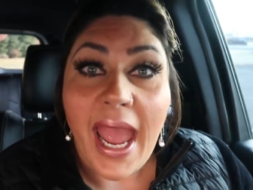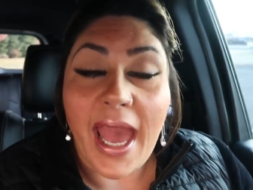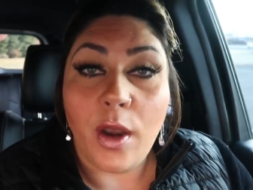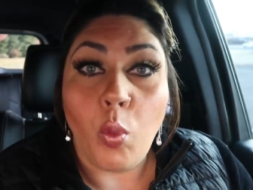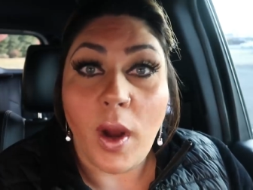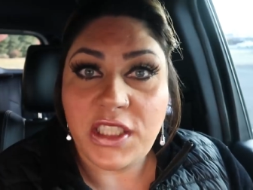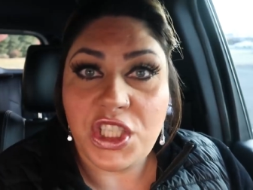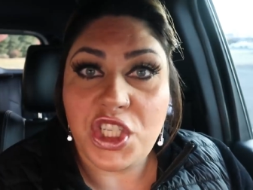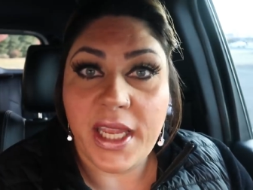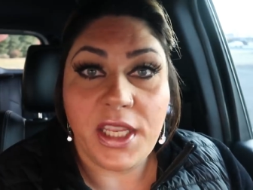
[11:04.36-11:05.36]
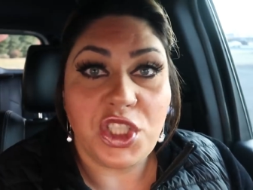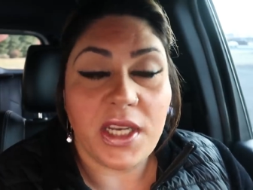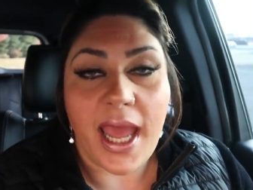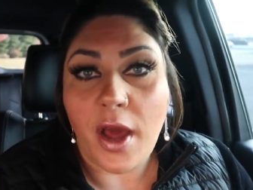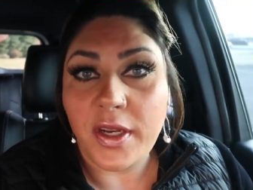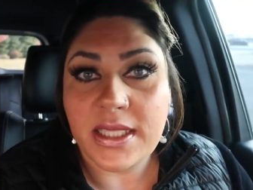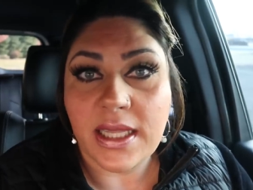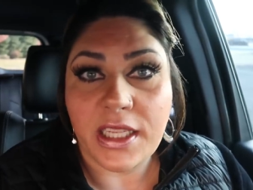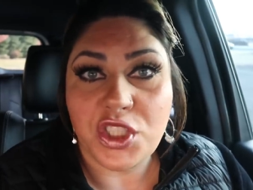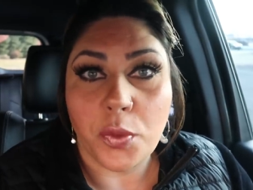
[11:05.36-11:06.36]
and what's changed and how to
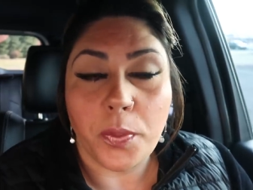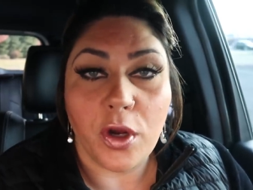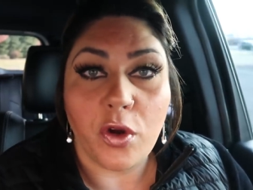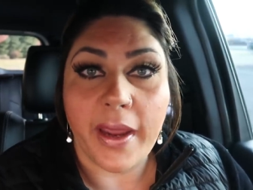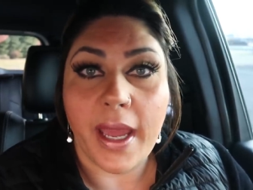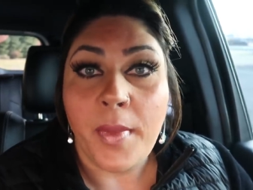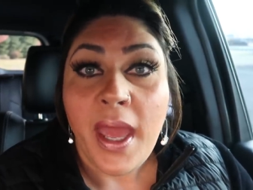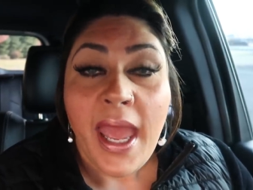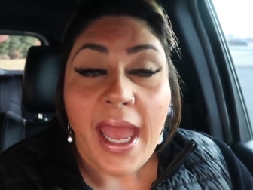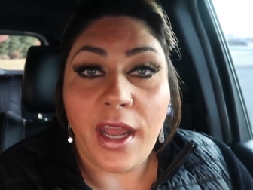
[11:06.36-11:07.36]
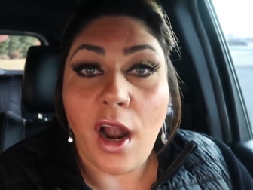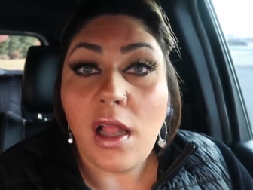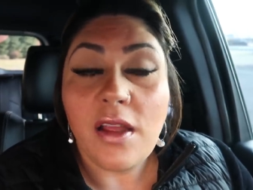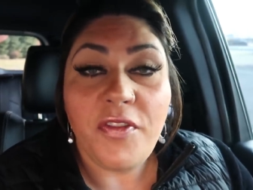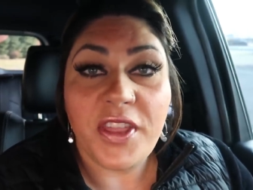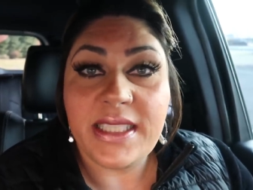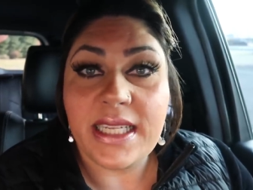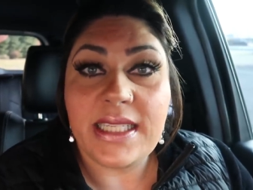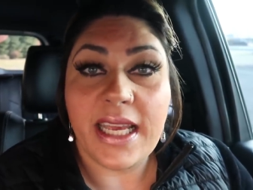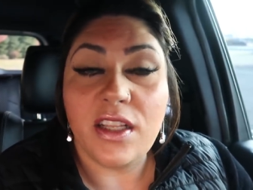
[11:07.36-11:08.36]
select your program and all of the
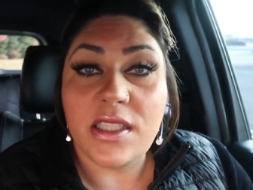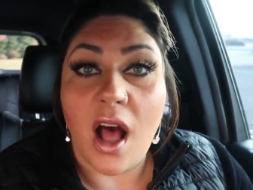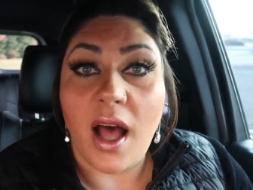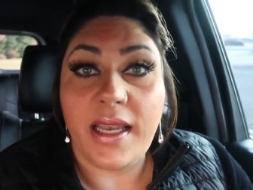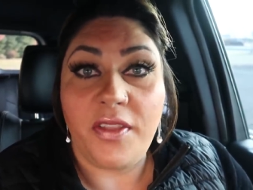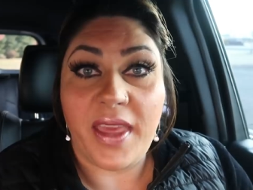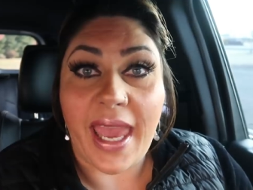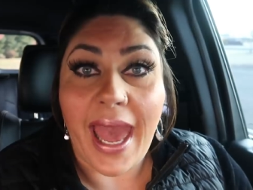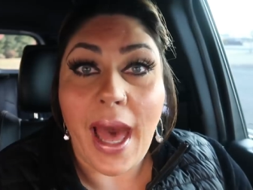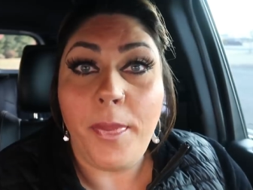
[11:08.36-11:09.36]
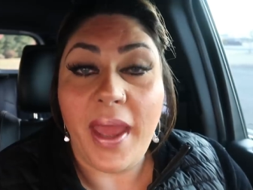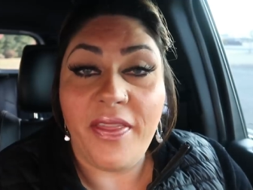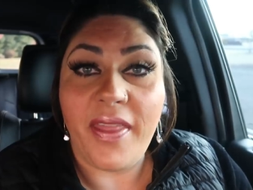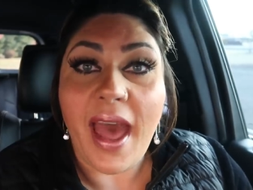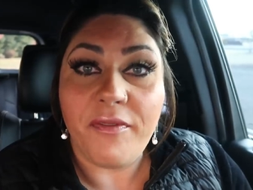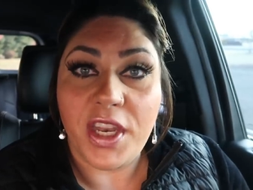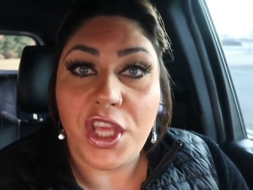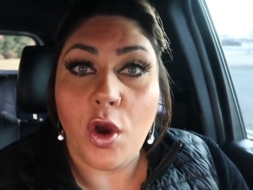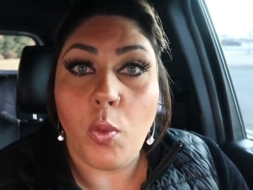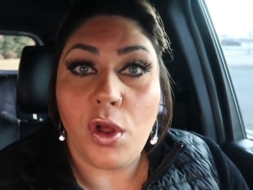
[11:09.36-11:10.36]
details on the app. And that
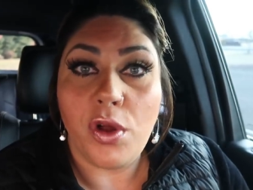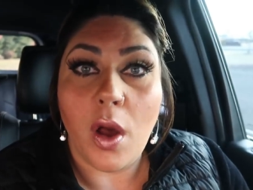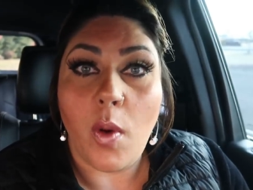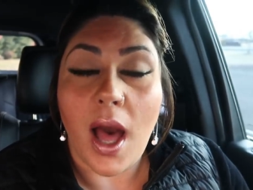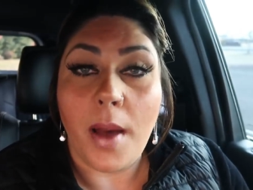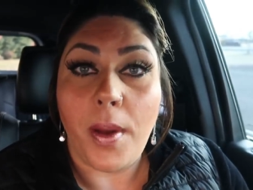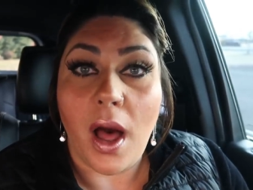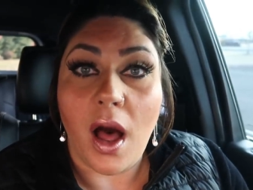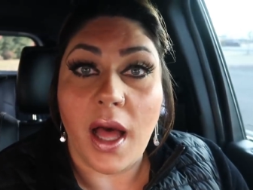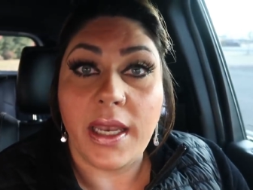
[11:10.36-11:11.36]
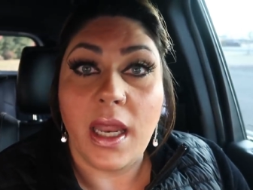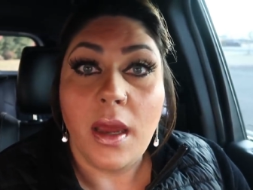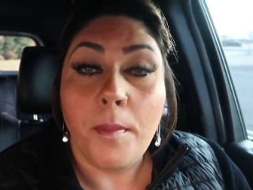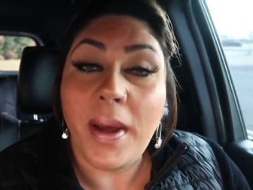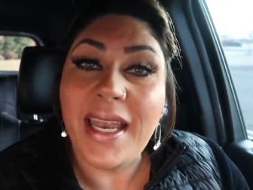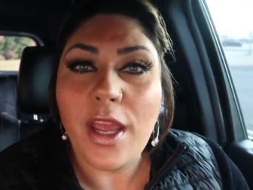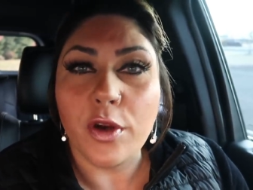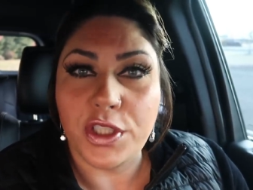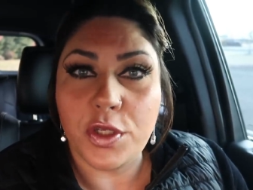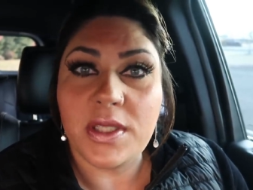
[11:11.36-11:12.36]
video will go up on Monday
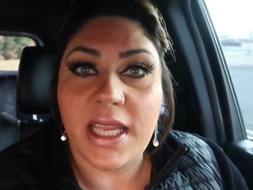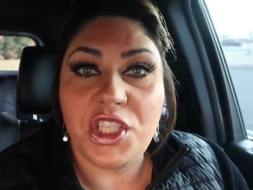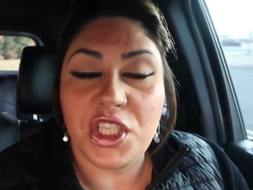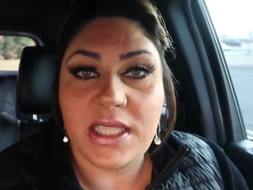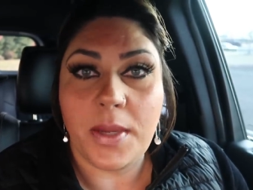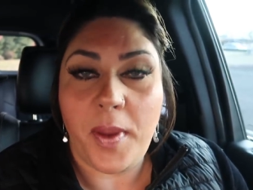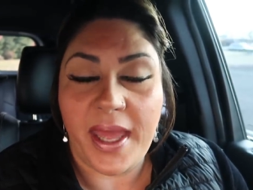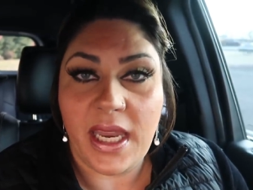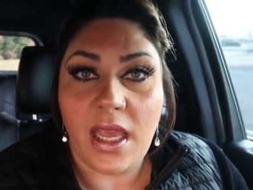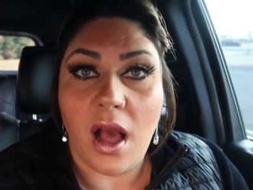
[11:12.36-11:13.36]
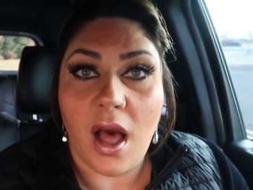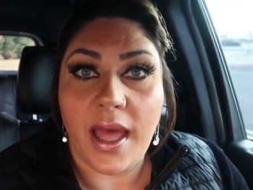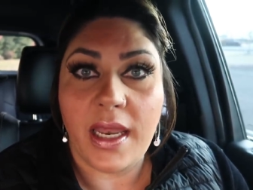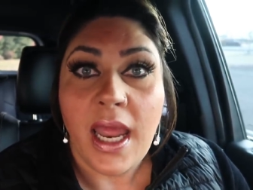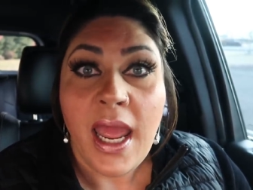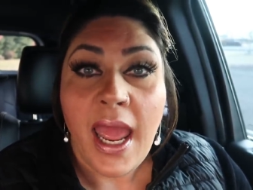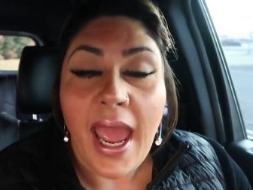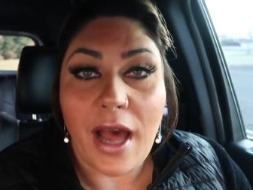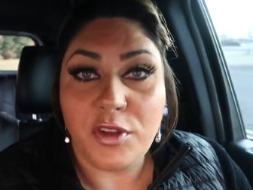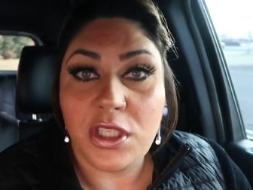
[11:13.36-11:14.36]
or Tuesday, just depending on
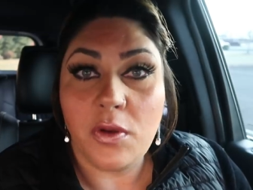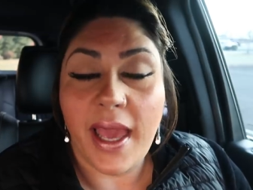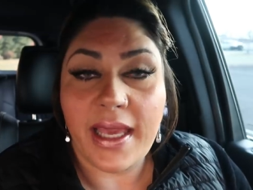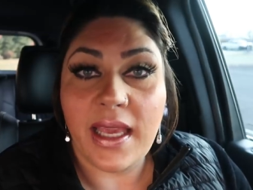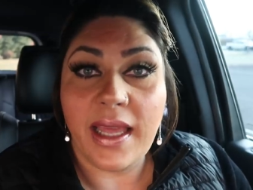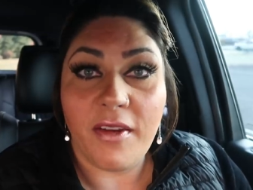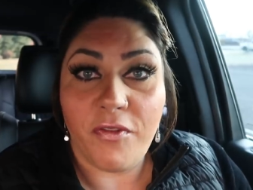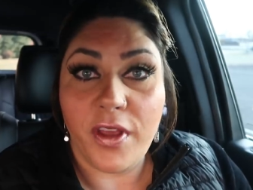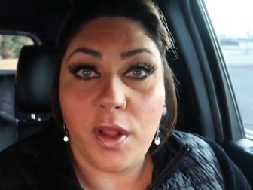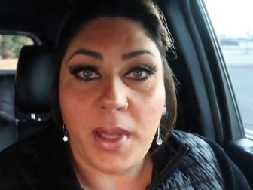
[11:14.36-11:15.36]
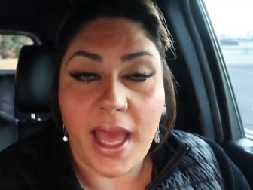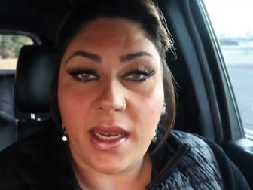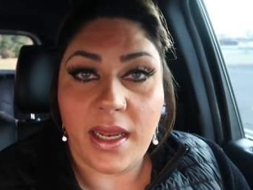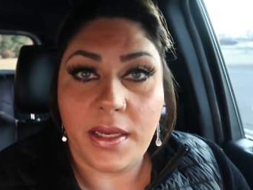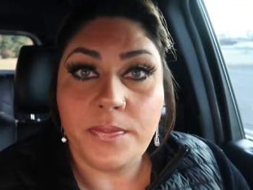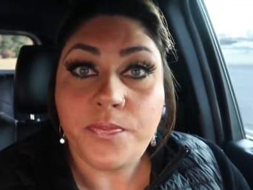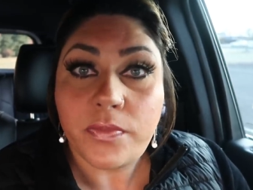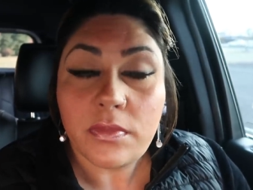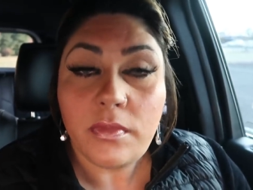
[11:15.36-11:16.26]
how soon I can get it filmed, edited,